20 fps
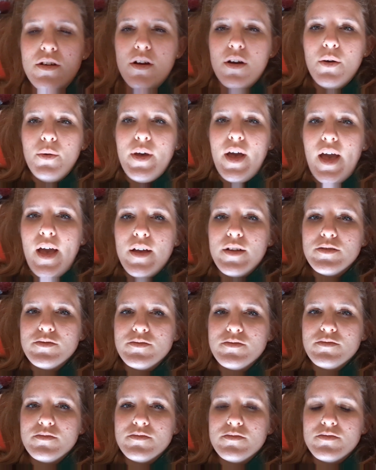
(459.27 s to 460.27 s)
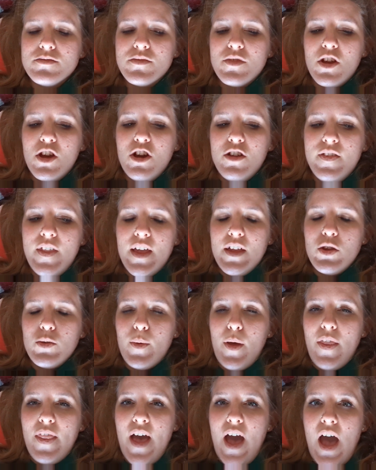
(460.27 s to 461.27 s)
Okay. Good things
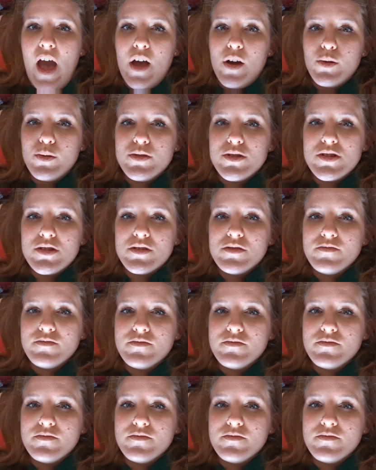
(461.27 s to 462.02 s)
about that house.